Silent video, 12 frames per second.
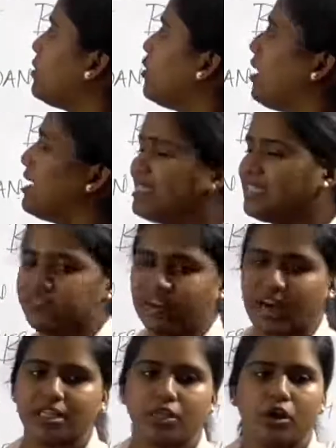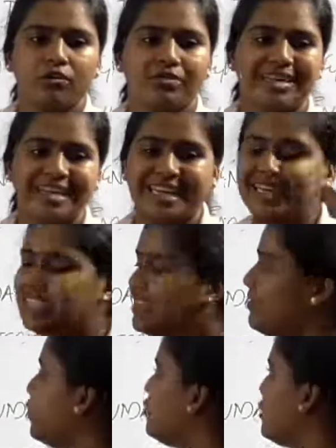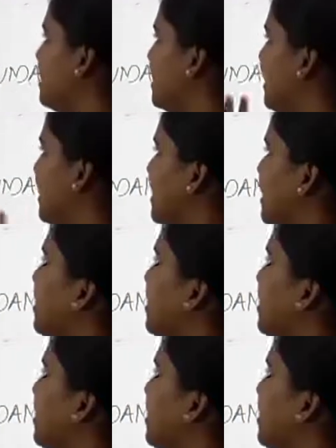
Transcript: called as a father of green revolution in India